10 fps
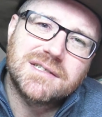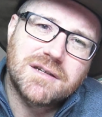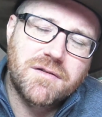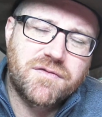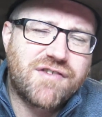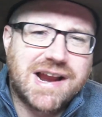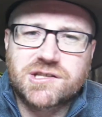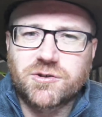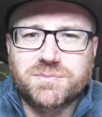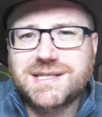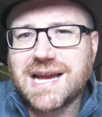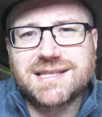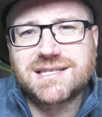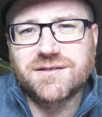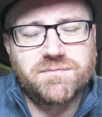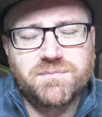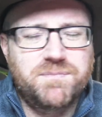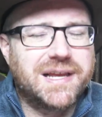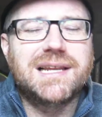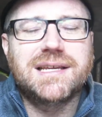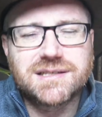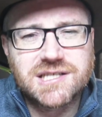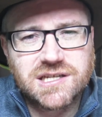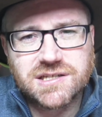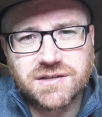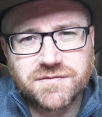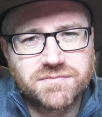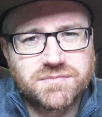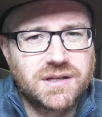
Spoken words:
who've racked up debts of billions because they've,